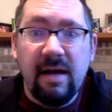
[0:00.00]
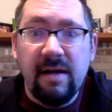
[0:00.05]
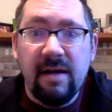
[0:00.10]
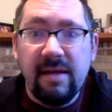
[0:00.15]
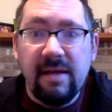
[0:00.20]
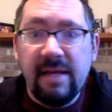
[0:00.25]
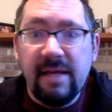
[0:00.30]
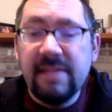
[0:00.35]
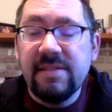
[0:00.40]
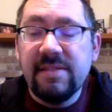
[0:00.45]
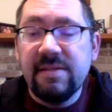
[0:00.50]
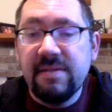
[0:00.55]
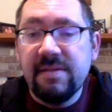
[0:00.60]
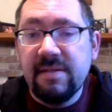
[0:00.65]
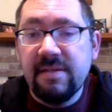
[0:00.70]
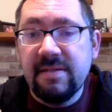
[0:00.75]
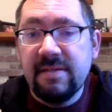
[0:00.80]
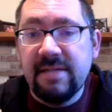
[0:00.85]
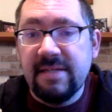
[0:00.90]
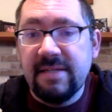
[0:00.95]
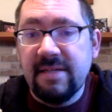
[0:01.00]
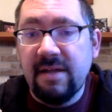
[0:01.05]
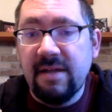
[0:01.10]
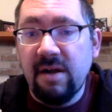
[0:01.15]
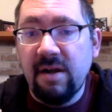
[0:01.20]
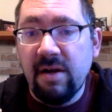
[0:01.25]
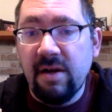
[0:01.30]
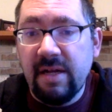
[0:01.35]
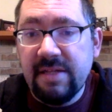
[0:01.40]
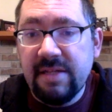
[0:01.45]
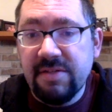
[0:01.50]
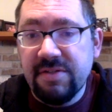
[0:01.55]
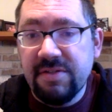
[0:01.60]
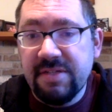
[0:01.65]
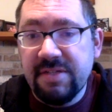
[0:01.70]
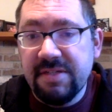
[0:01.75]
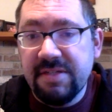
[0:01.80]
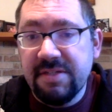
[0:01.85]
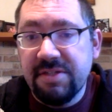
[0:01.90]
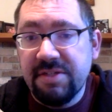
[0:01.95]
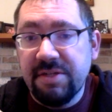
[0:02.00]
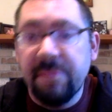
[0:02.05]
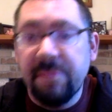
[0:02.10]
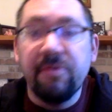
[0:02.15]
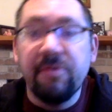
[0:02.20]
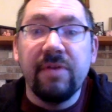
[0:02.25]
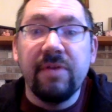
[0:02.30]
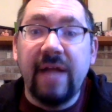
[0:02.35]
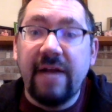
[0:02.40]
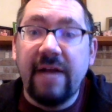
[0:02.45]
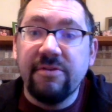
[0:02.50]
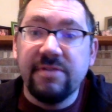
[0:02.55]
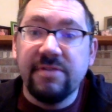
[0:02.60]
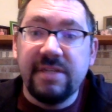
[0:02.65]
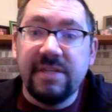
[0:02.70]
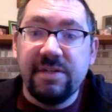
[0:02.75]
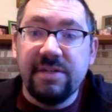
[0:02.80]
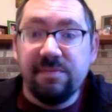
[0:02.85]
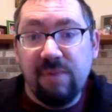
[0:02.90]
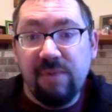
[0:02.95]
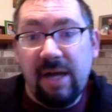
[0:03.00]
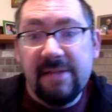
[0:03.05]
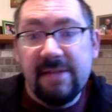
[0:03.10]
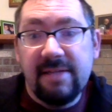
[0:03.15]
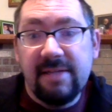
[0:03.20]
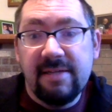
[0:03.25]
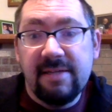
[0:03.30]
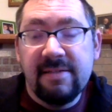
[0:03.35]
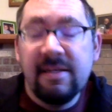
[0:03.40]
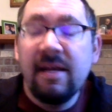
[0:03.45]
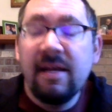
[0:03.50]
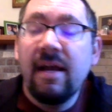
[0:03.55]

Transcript: gets their citizenship through the naturalization process,